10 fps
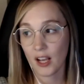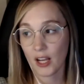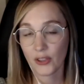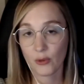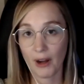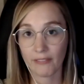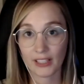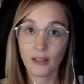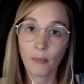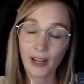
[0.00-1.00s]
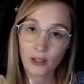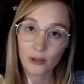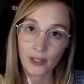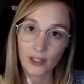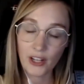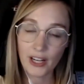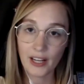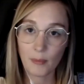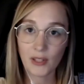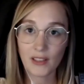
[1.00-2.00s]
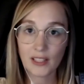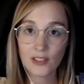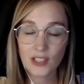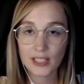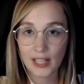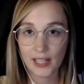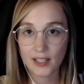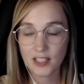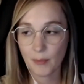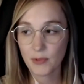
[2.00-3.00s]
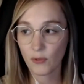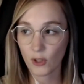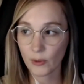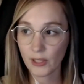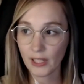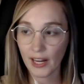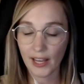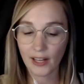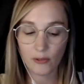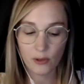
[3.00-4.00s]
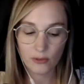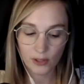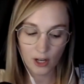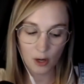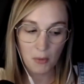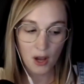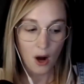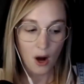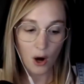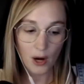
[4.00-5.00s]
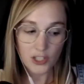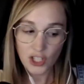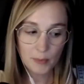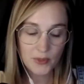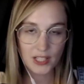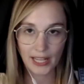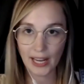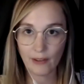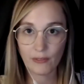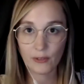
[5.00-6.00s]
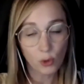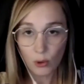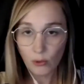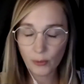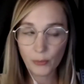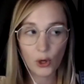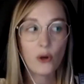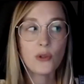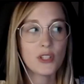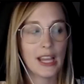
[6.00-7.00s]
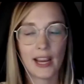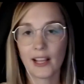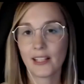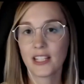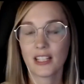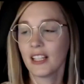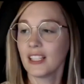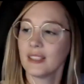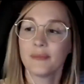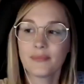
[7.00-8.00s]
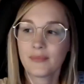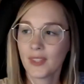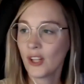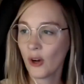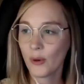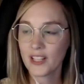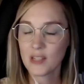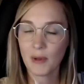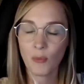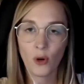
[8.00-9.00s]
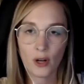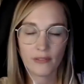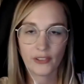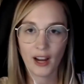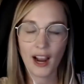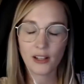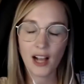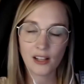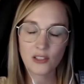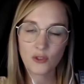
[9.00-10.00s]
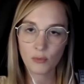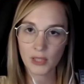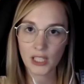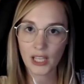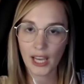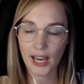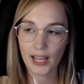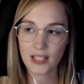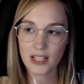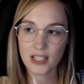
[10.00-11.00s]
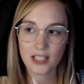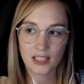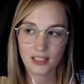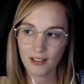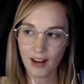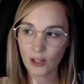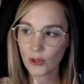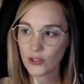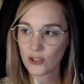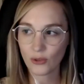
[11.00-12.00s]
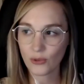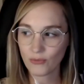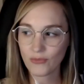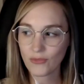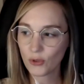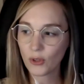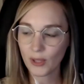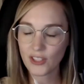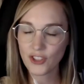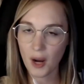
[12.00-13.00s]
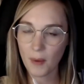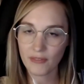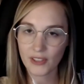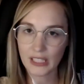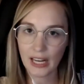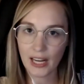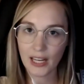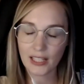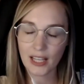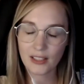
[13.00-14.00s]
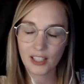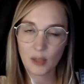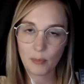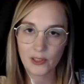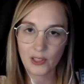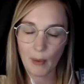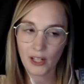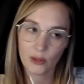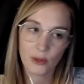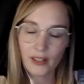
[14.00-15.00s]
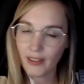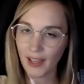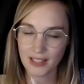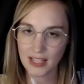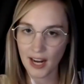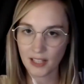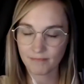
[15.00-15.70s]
thriving in my career, and I'm continuously taking steps forward, and I've overcome hardships and I've grown from those. And you know, it's been more of a I'll do me, and I'll also do a great job every day and keep building my career, and that's that.